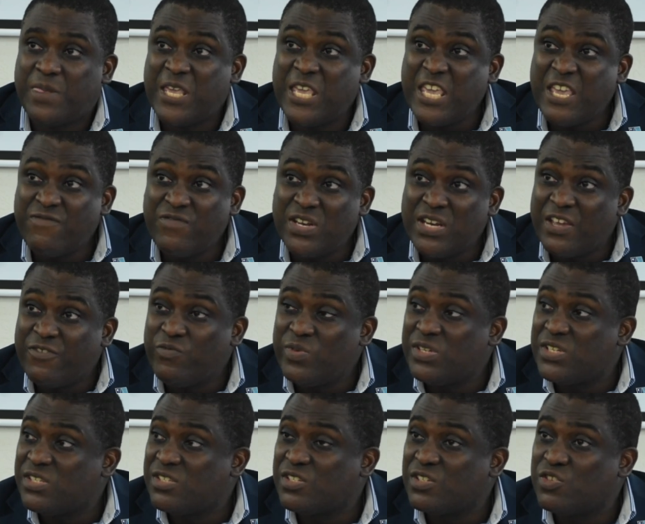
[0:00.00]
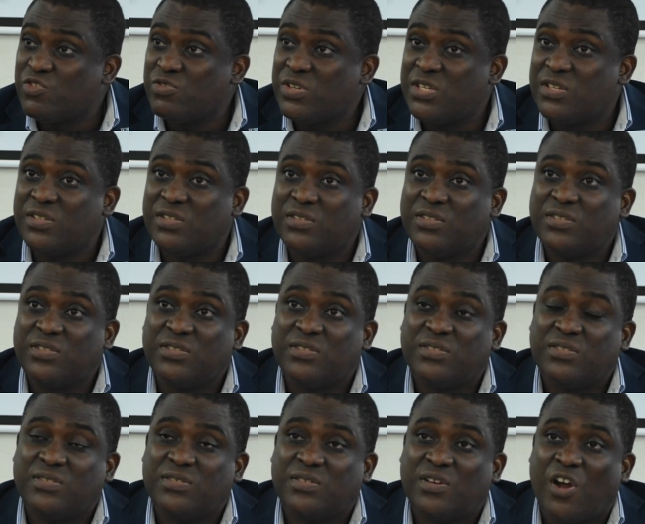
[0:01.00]
Even if we disagree,
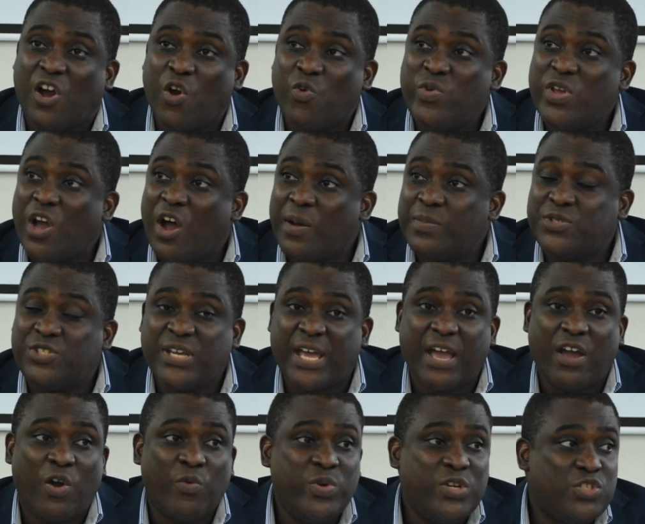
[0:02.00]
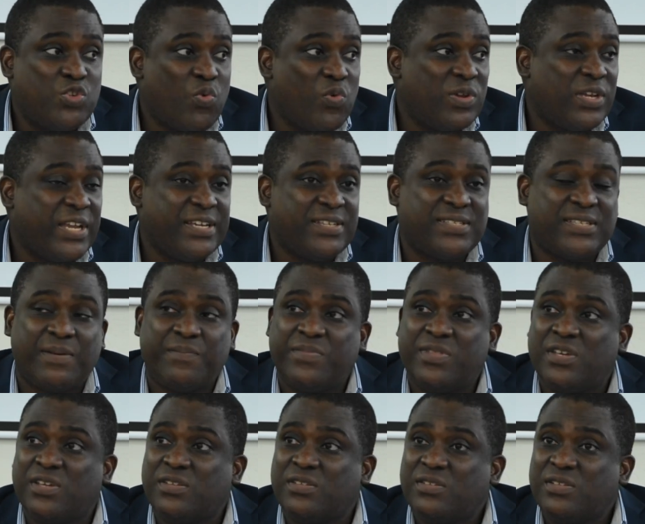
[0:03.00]
or we object, or we don't like
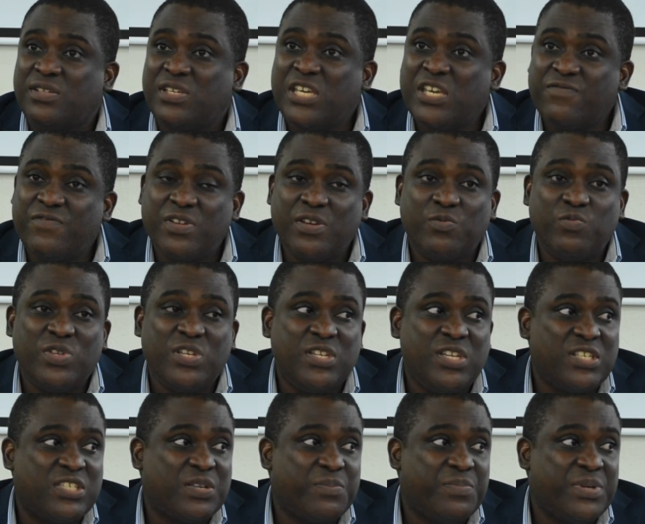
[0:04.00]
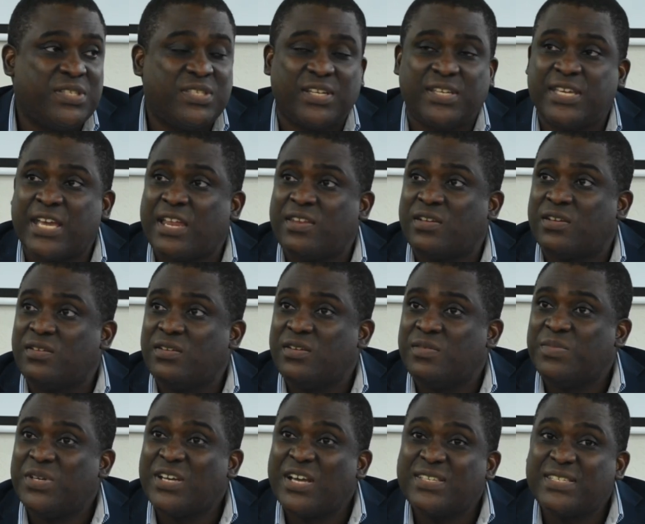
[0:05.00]
something, even we need to be together.
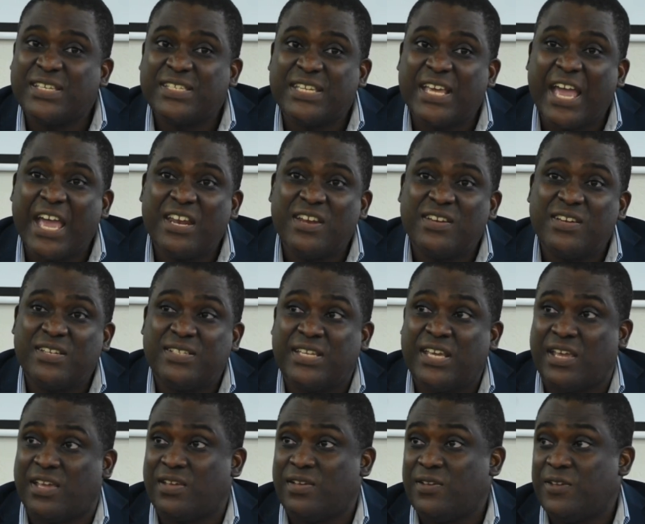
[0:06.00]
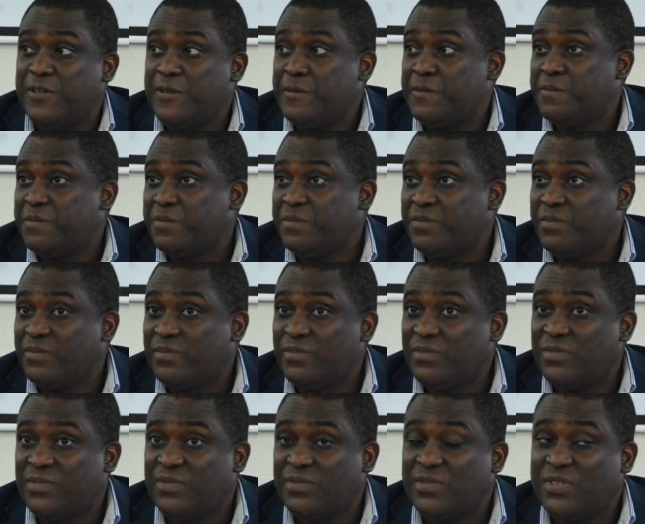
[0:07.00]
Because at the end of the day,
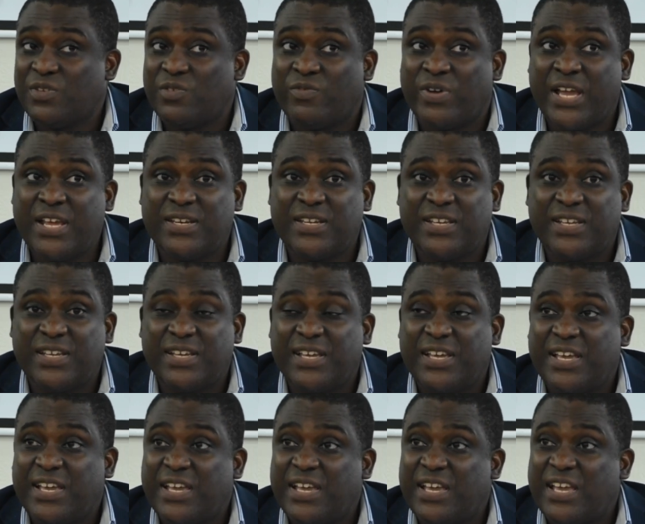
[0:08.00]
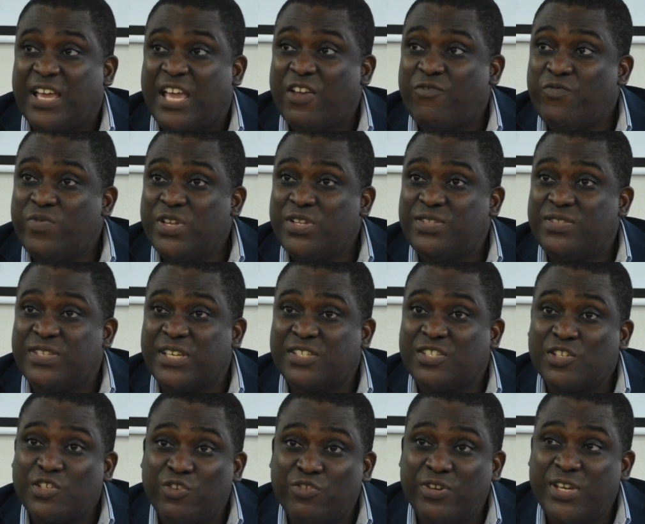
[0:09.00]
right, if we
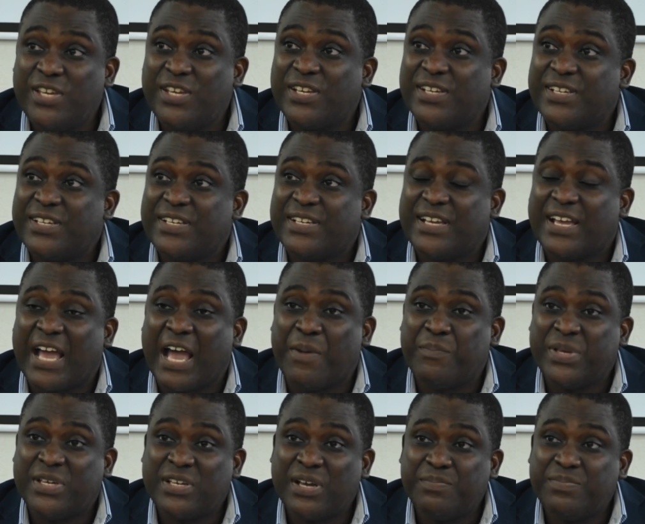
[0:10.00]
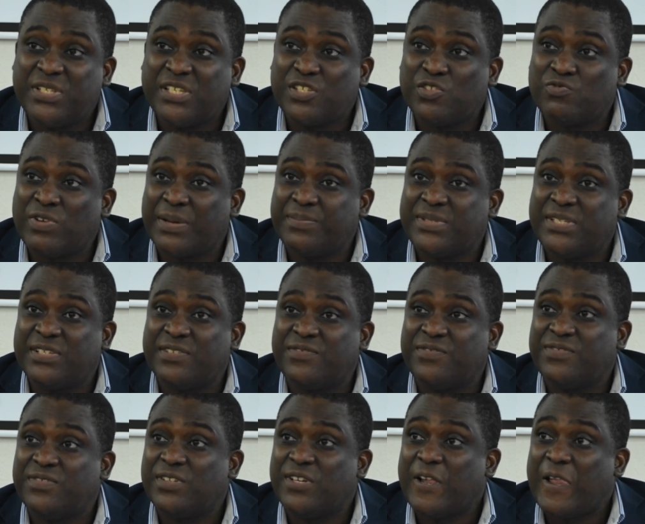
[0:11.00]
disagree and become
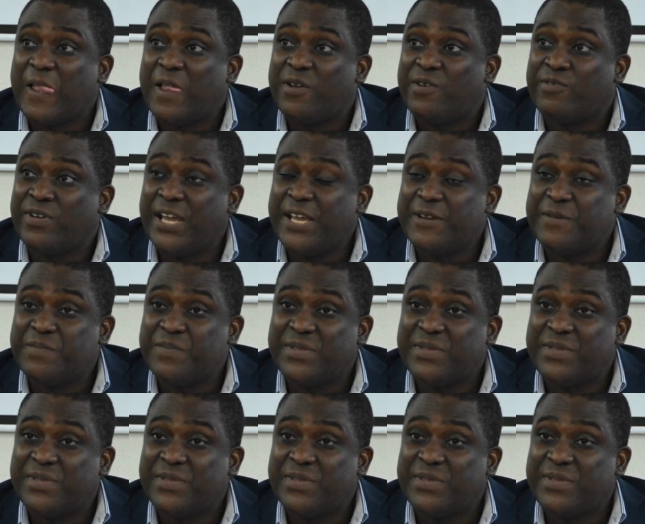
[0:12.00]
disruptive, right,